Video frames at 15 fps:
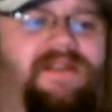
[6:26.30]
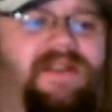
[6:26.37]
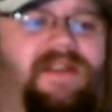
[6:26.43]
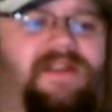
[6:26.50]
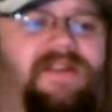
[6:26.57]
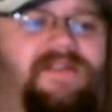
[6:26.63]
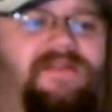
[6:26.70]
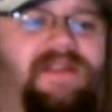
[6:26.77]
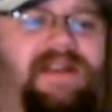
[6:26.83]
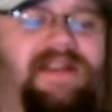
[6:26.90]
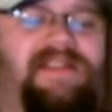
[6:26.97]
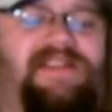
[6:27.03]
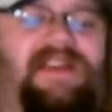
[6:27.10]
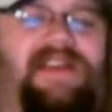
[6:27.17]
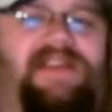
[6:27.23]
you know, like
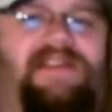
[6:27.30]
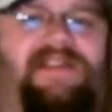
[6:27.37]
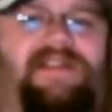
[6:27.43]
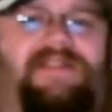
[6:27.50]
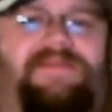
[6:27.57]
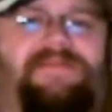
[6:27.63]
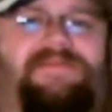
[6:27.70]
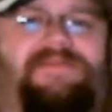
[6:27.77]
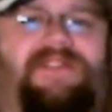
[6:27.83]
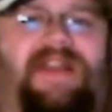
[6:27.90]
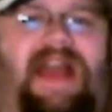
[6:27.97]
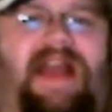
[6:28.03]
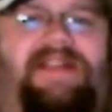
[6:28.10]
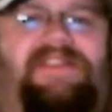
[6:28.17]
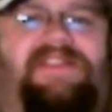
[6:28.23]
I said, you
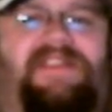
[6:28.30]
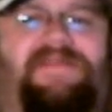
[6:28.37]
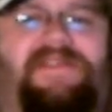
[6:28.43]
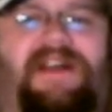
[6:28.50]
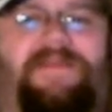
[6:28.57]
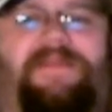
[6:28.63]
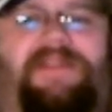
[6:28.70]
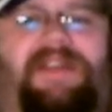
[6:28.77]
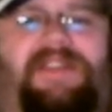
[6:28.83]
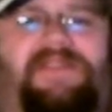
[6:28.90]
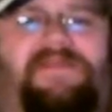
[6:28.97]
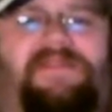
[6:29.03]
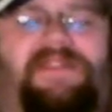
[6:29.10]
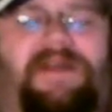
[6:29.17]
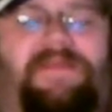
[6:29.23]
had stiff
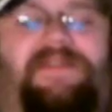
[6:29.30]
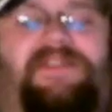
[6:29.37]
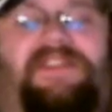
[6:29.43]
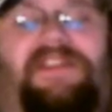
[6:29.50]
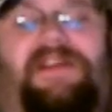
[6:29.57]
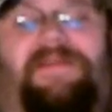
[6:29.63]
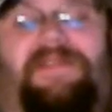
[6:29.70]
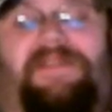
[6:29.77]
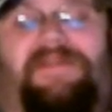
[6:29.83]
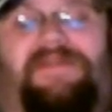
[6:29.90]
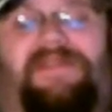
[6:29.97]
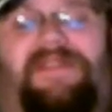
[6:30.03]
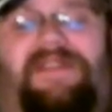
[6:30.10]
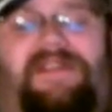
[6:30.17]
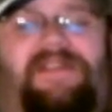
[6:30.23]
competition with WCW.
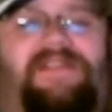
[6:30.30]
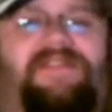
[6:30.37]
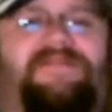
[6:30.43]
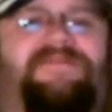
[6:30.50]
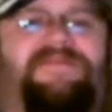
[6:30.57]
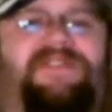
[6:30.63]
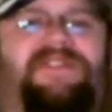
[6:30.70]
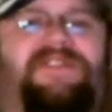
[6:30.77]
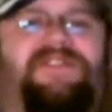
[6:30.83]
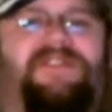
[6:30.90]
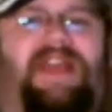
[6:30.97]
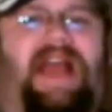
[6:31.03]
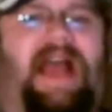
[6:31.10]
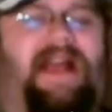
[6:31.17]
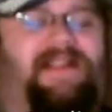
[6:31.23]
So
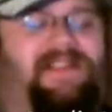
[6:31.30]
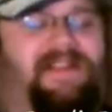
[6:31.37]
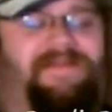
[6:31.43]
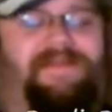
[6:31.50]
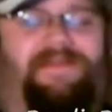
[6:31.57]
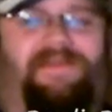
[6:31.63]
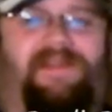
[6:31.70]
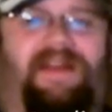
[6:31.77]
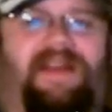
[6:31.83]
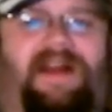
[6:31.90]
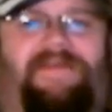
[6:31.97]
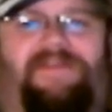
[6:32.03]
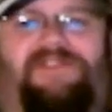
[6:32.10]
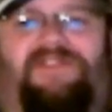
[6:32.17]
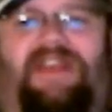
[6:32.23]
you had stuff to play
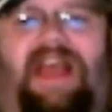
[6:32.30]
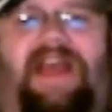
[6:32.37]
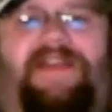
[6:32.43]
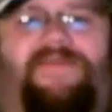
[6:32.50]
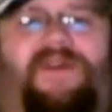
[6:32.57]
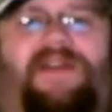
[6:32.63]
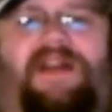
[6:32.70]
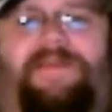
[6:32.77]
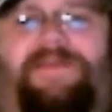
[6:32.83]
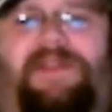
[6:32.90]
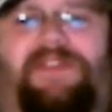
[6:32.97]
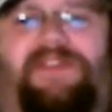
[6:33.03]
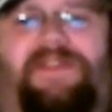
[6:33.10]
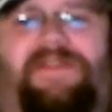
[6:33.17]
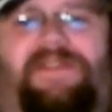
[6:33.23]
off of. So you had to one-up
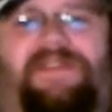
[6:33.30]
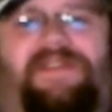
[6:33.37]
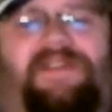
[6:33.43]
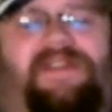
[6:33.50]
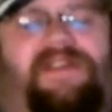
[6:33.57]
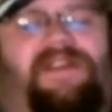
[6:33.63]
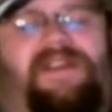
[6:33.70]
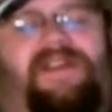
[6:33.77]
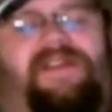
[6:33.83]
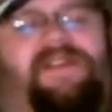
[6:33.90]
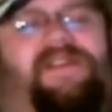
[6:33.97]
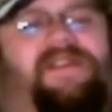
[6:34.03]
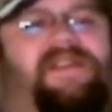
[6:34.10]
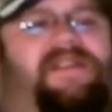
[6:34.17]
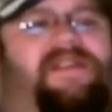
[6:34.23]
each other.
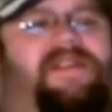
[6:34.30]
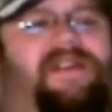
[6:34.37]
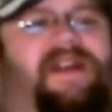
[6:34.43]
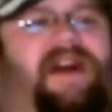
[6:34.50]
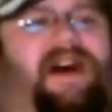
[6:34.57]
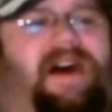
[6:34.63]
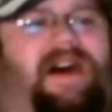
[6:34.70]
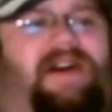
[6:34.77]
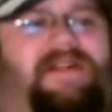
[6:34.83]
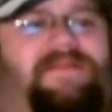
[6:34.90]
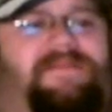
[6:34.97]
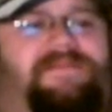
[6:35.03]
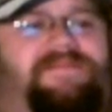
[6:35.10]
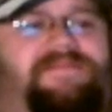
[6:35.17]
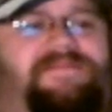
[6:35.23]

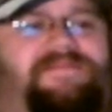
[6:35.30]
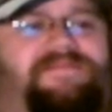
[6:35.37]
And